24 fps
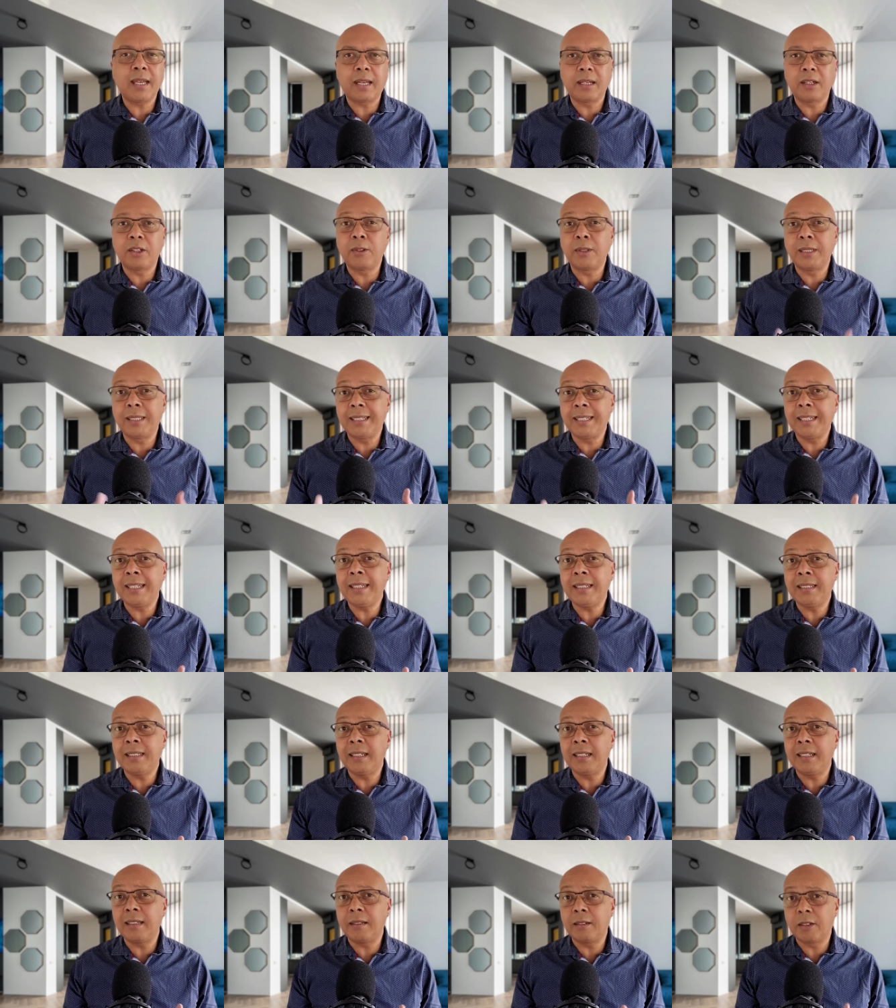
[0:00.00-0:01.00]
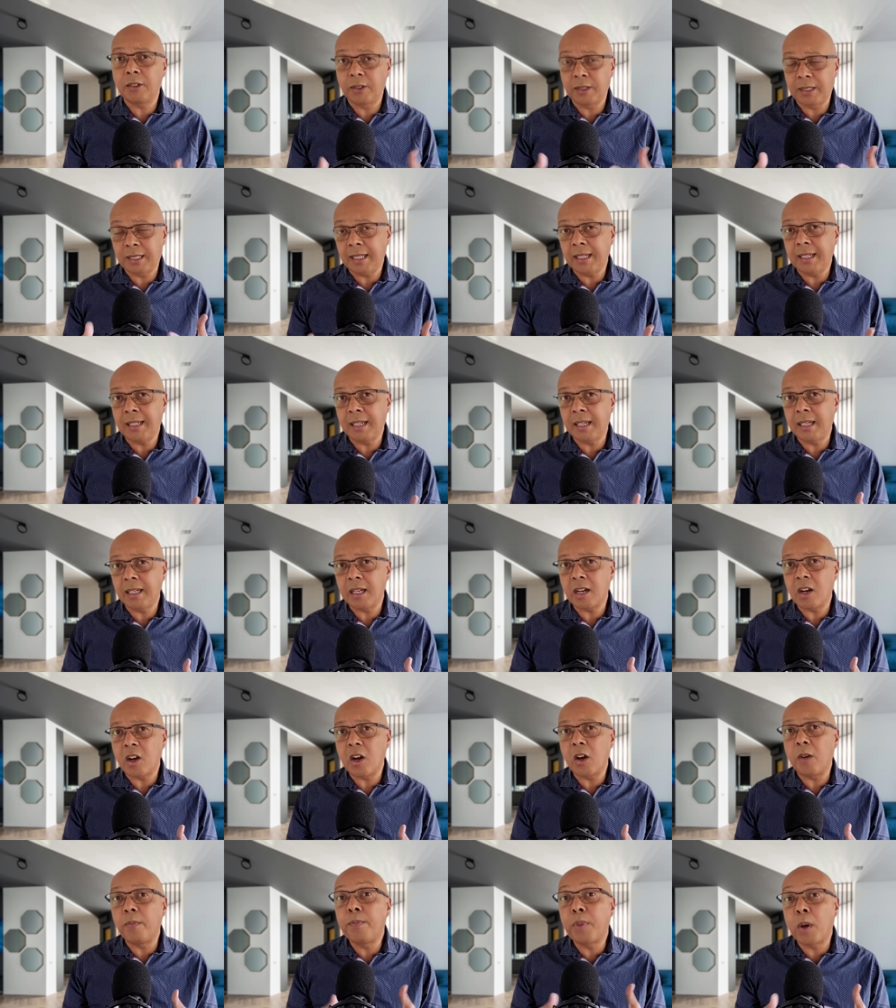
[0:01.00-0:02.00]
and critiquing
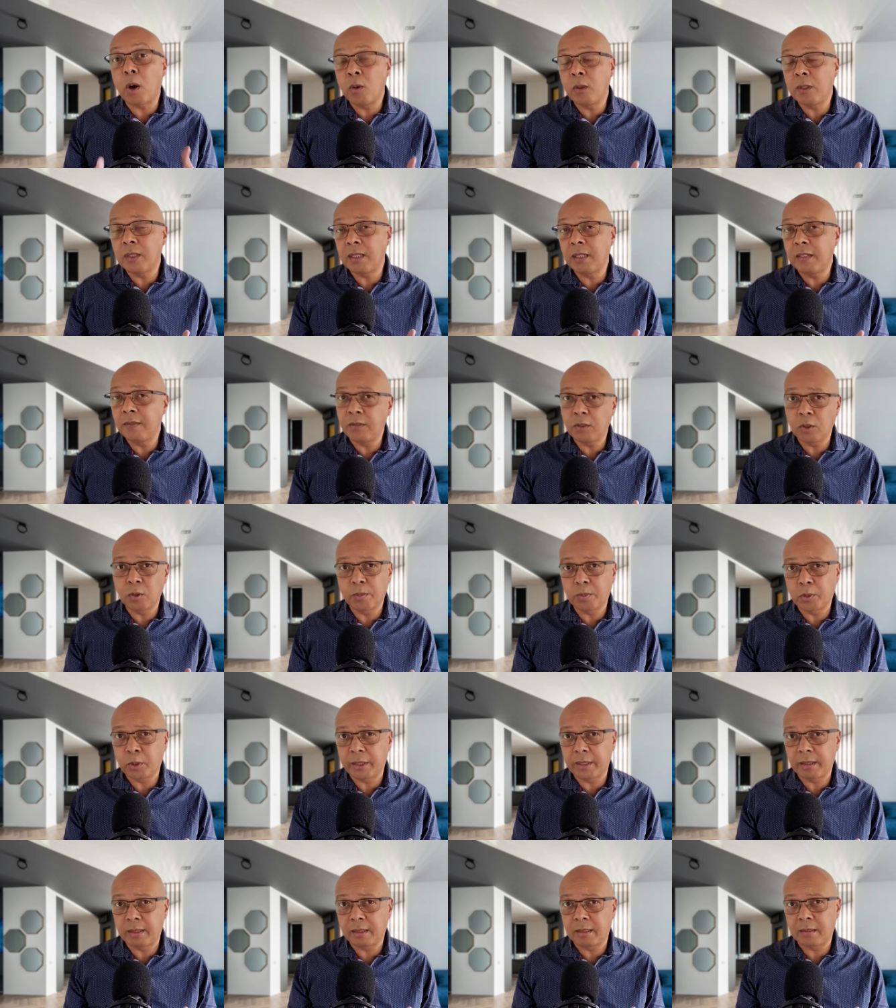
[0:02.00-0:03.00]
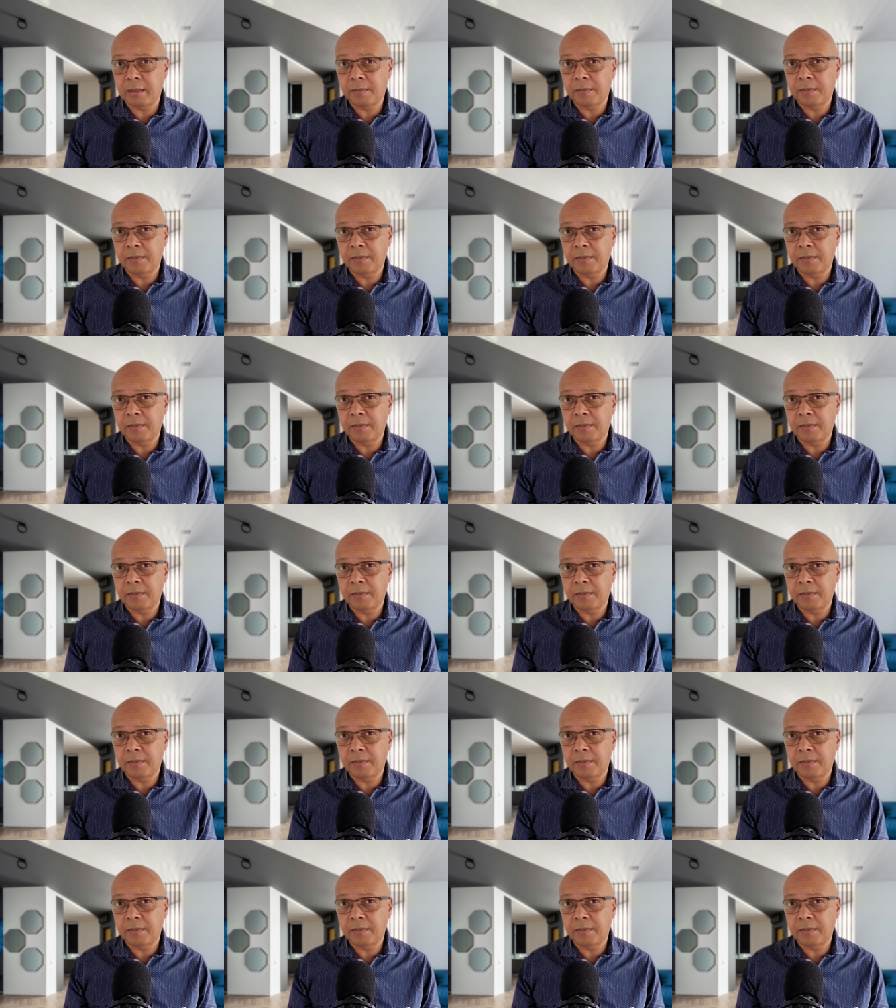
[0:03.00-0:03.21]
opposing viewpoints.